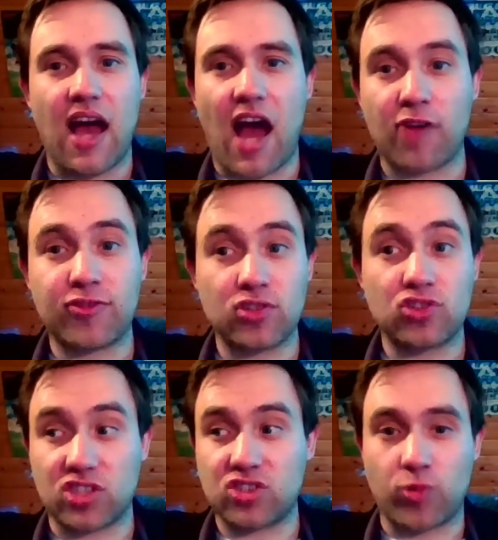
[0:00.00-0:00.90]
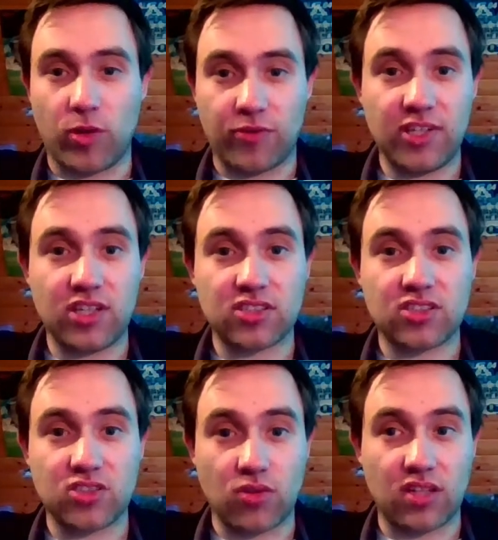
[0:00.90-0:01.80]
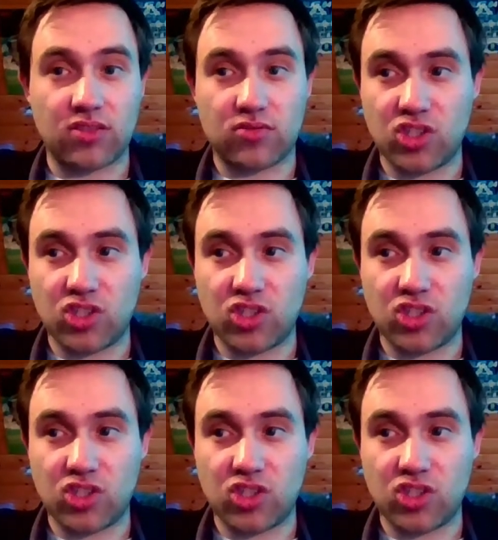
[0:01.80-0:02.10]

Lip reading: After just 12 years, so that